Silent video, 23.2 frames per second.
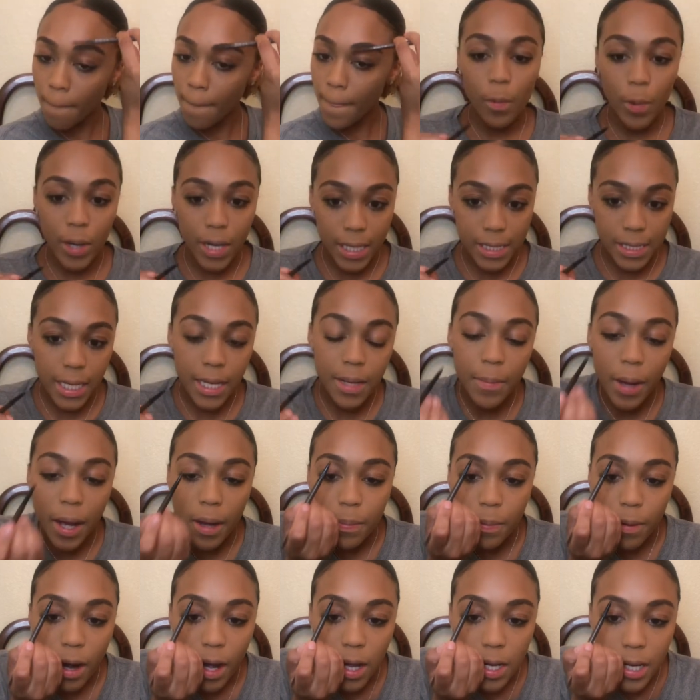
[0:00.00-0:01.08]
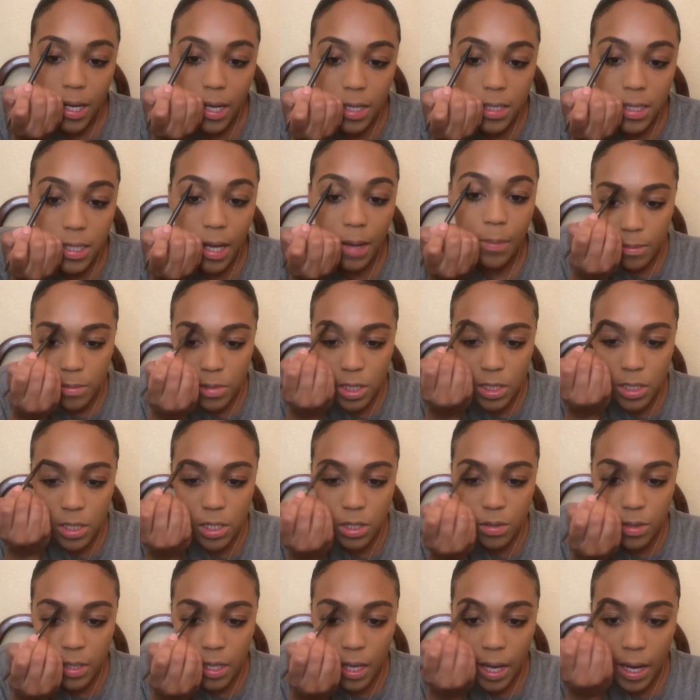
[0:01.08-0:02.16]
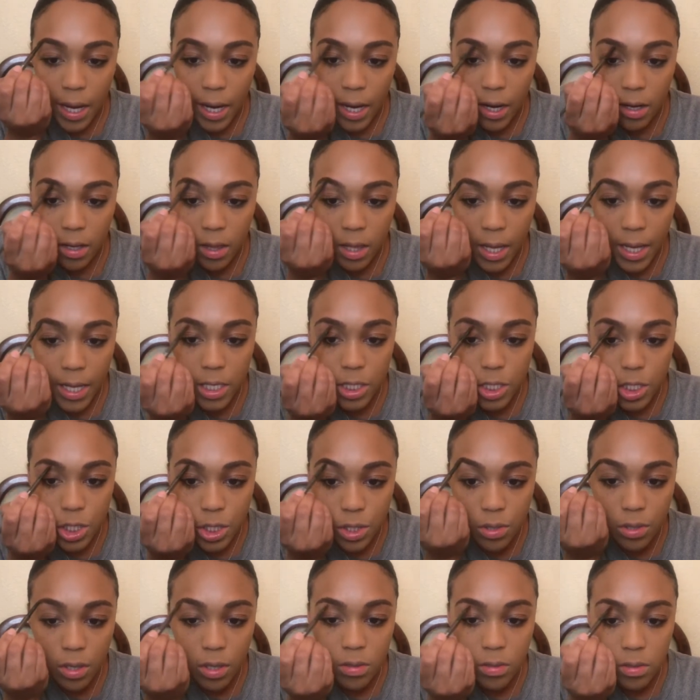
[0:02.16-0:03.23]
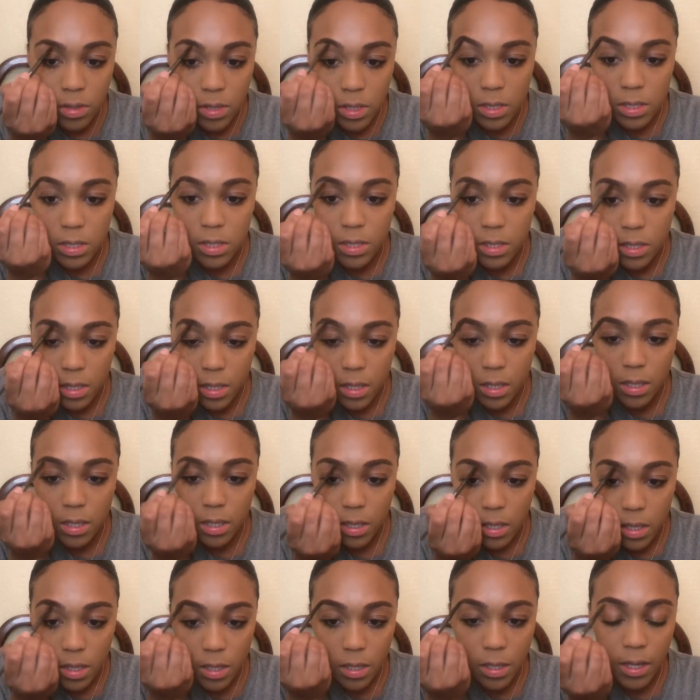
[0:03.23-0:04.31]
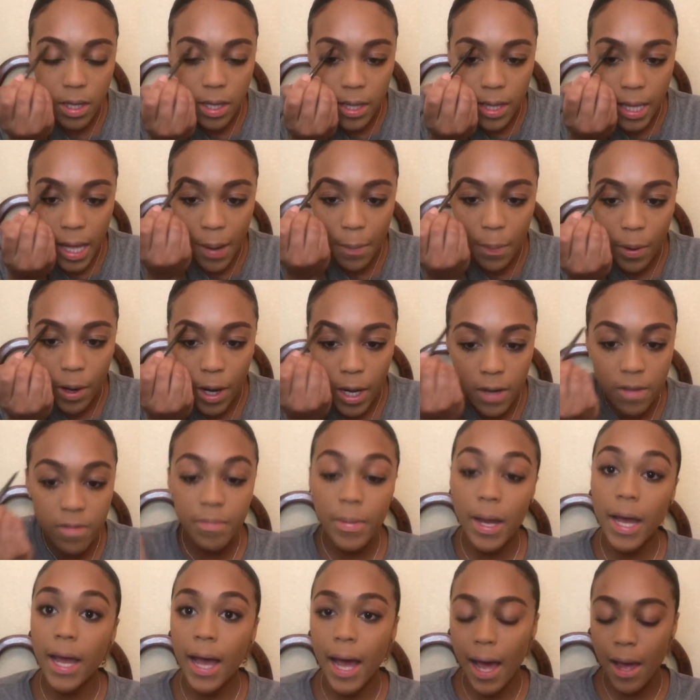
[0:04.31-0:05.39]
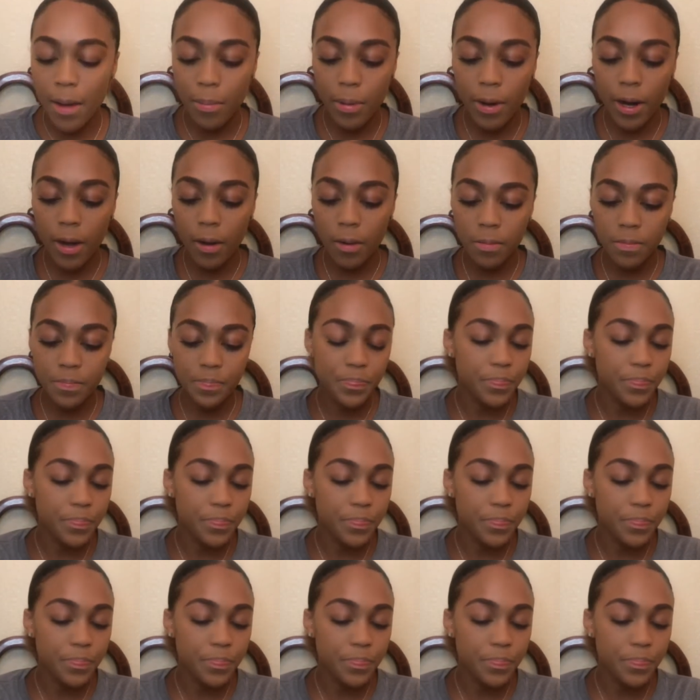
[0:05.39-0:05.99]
When I take my product, I'm just doing hair-like strokes in that part of my eyebrow.